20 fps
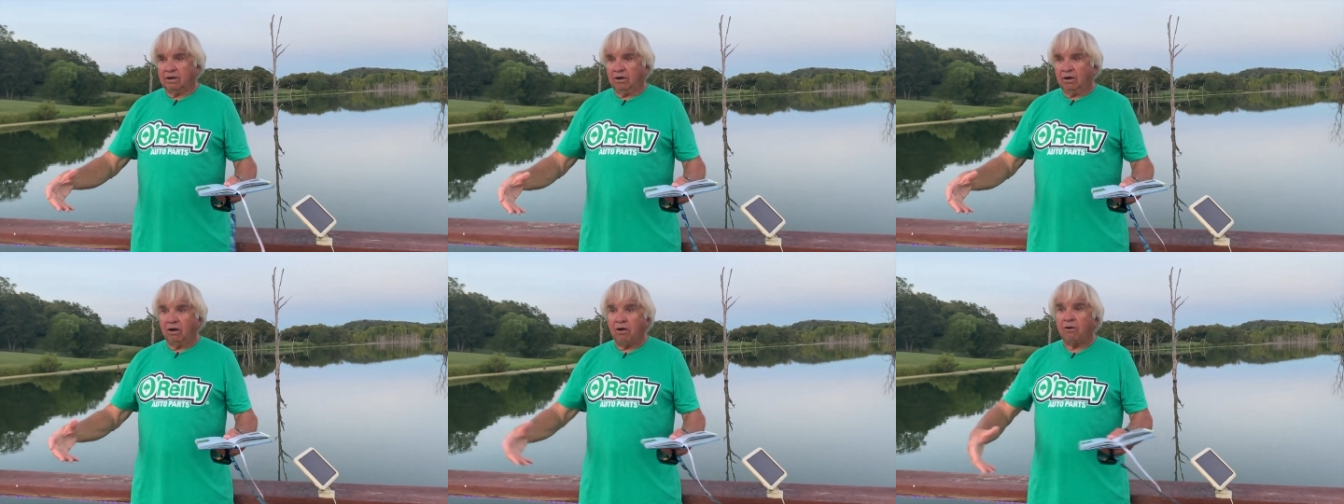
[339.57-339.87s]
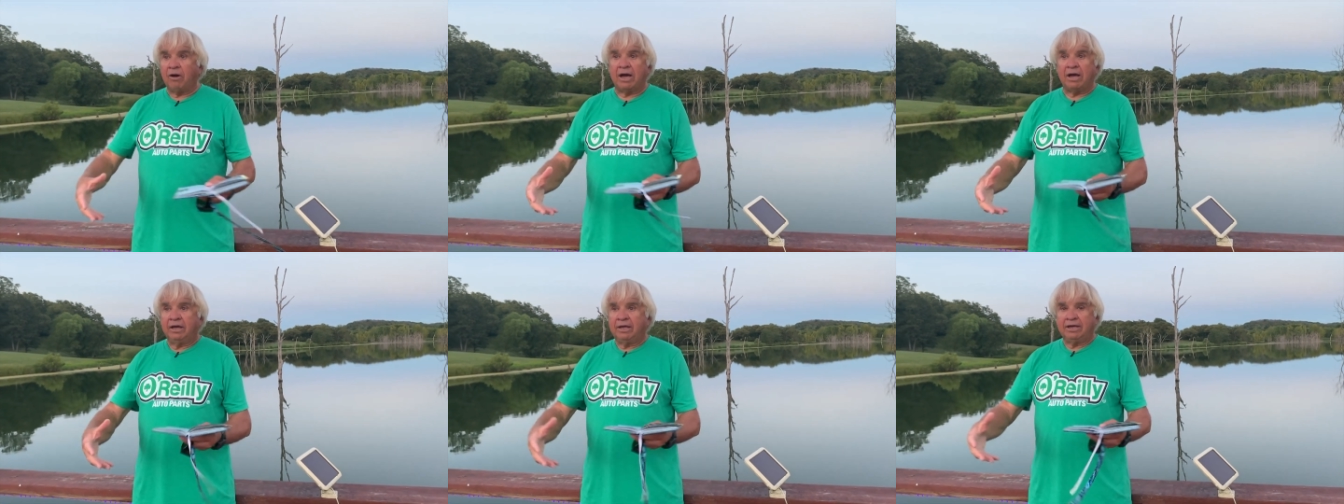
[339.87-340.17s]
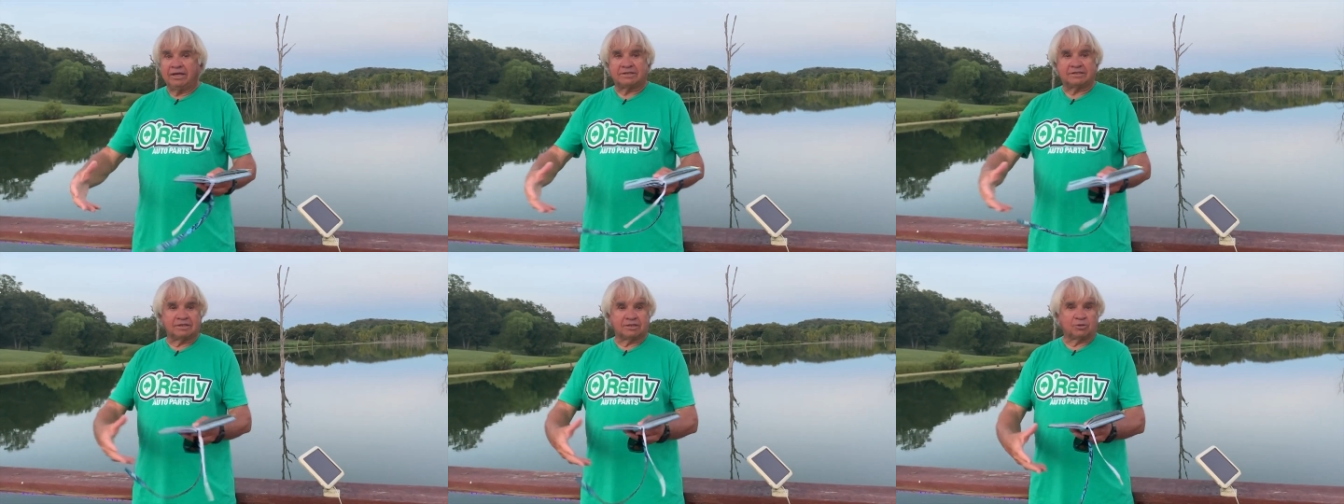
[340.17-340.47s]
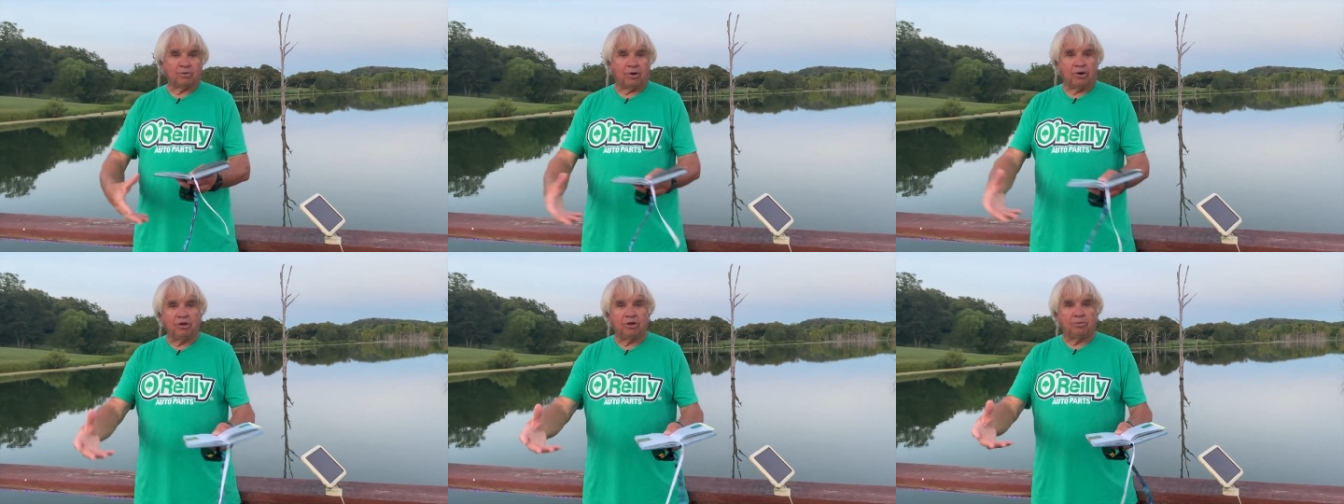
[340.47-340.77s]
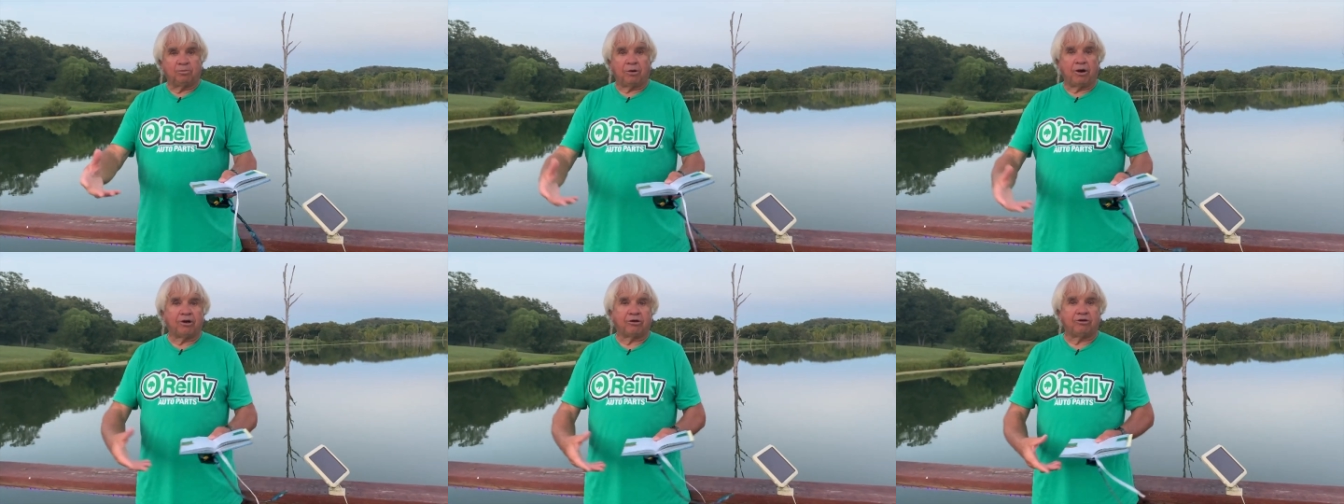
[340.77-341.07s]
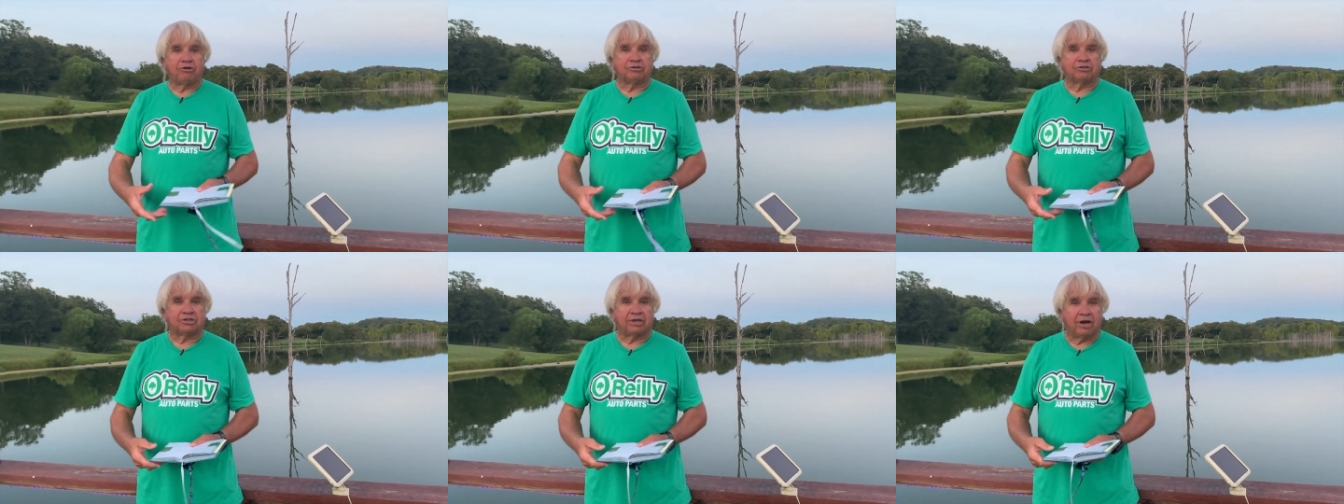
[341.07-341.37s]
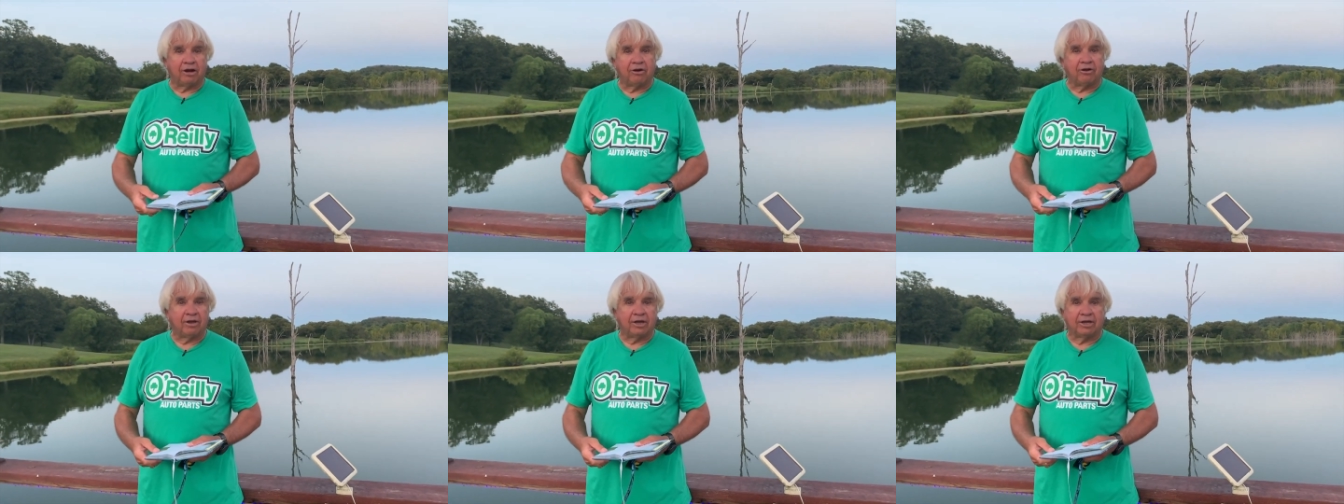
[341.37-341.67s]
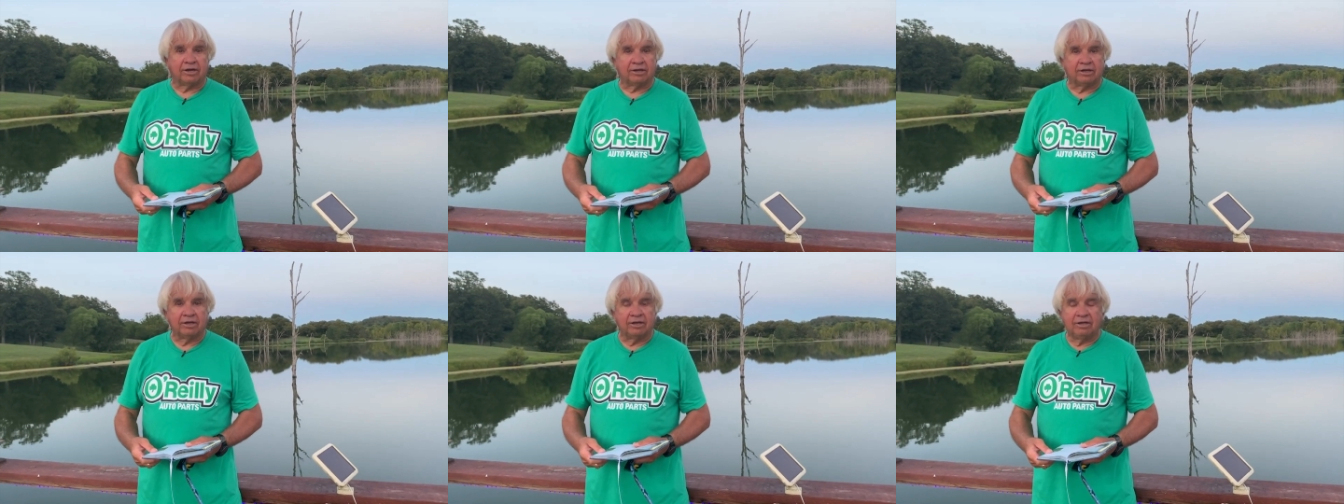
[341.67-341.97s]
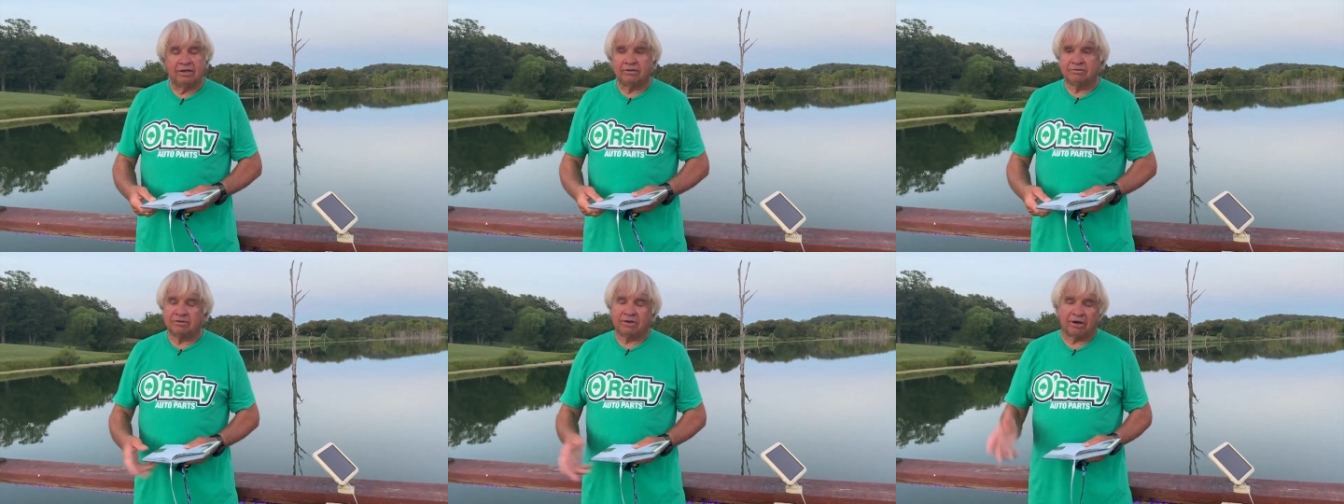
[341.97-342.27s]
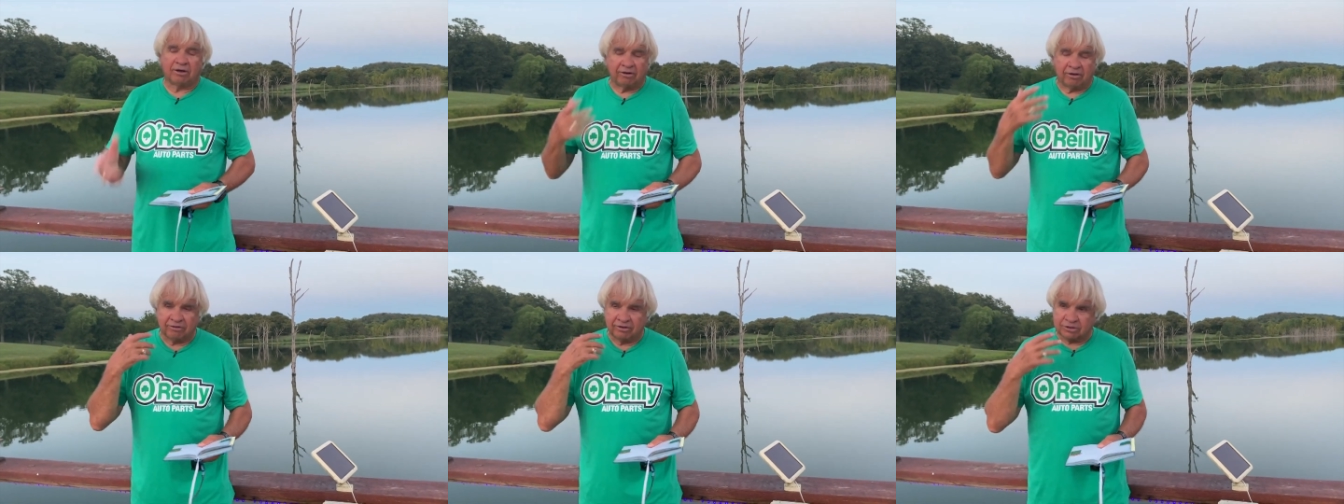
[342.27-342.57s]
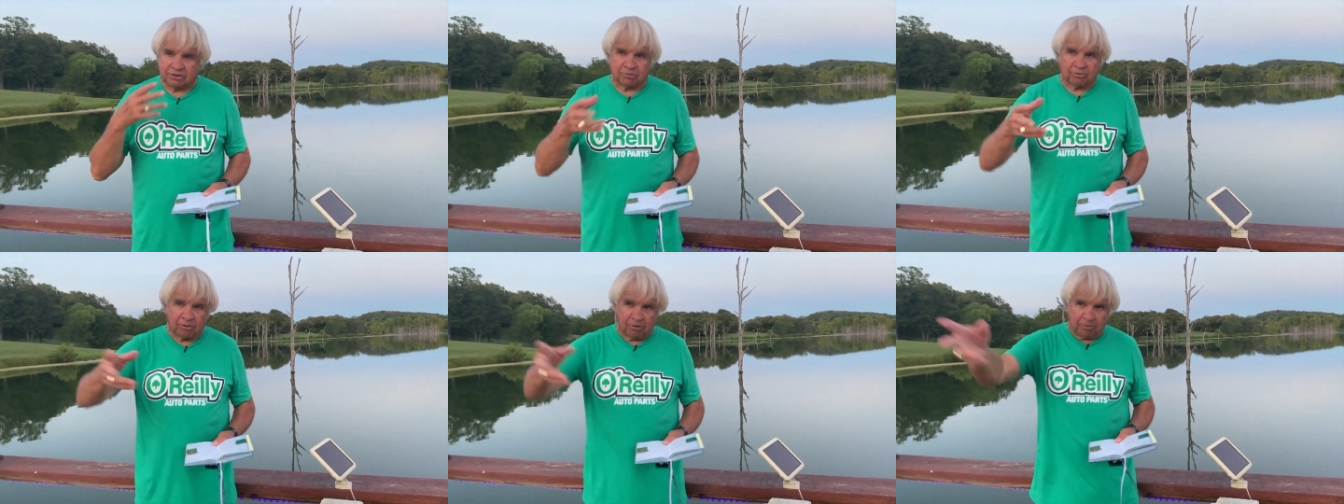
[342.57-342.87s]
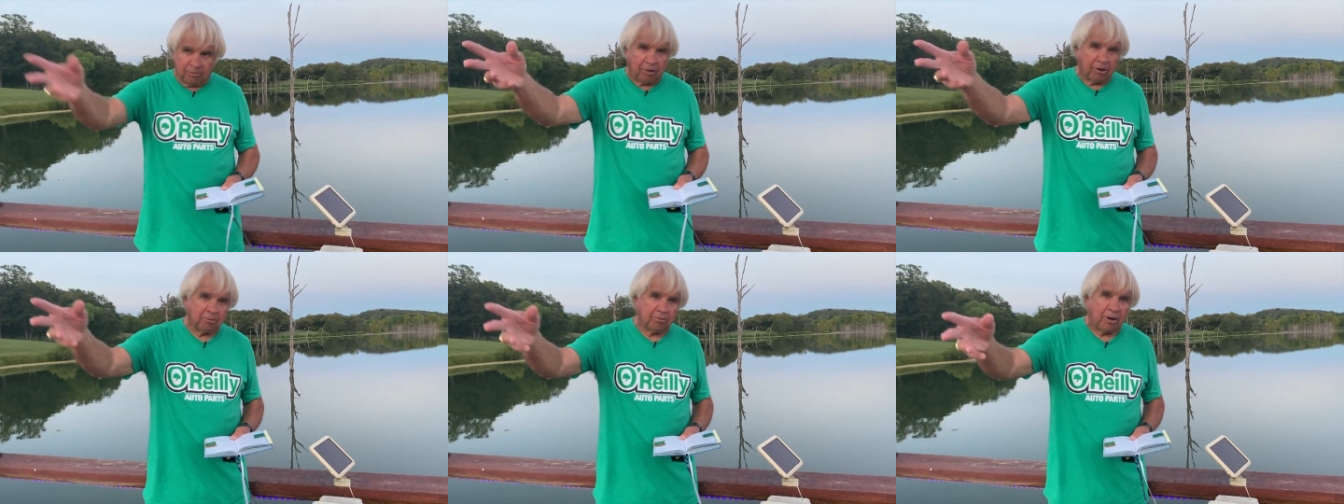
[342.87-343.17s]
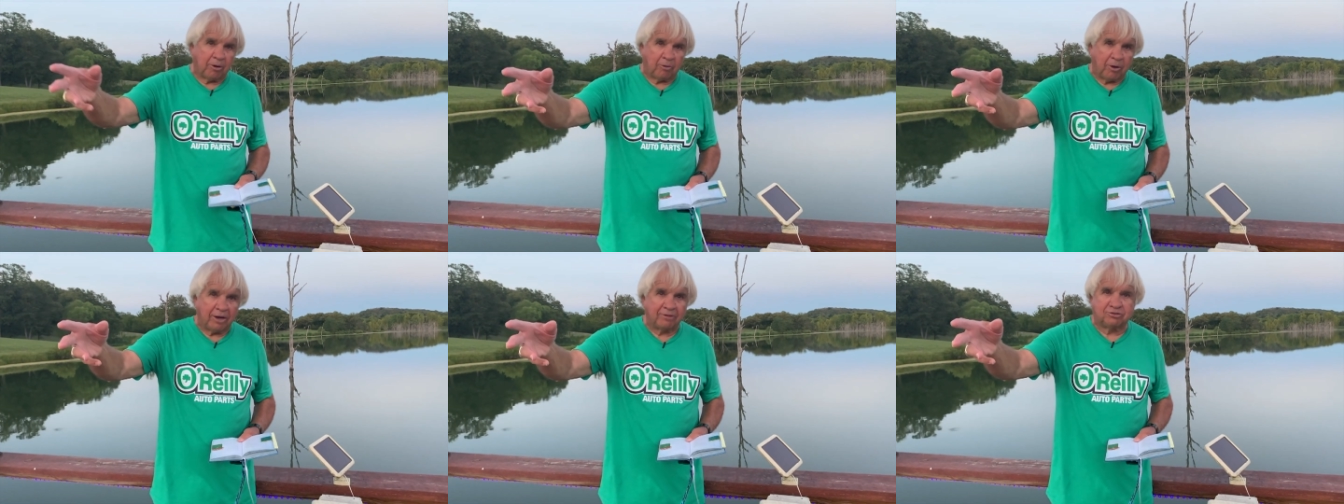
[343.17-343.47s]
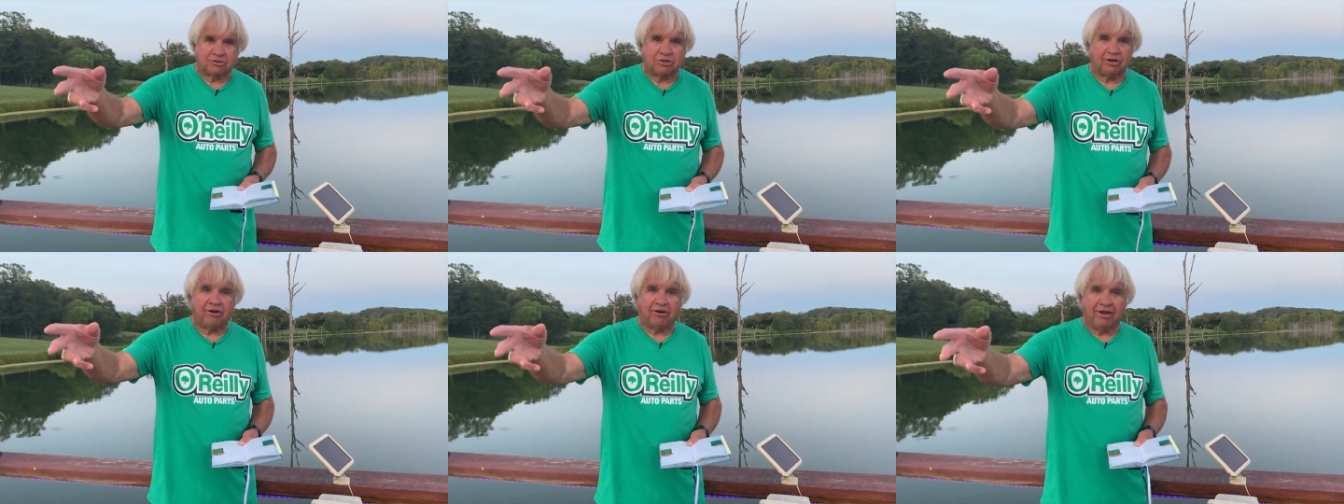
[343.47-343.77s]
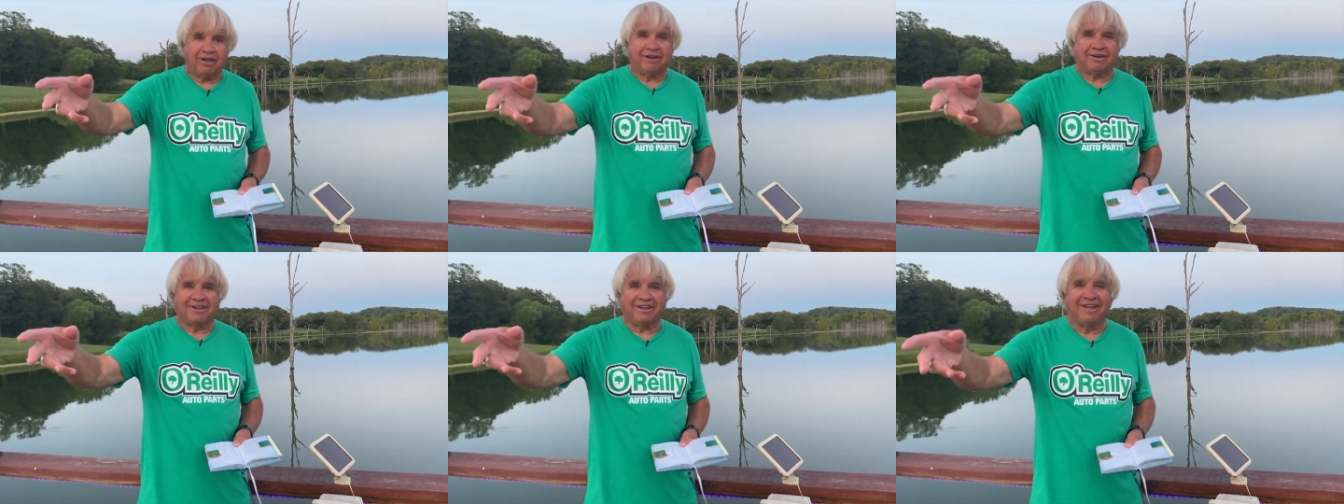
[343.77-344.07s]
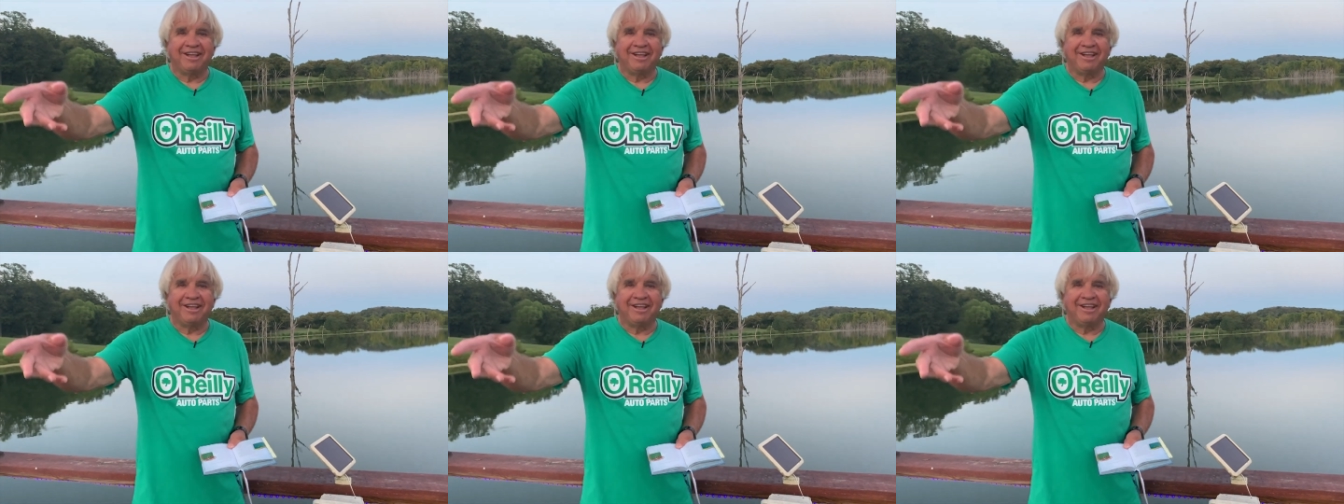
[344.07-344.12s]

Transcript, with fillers: Oh, I, is this where you park your chariot? No, no, this is where we parked my wife's chariot.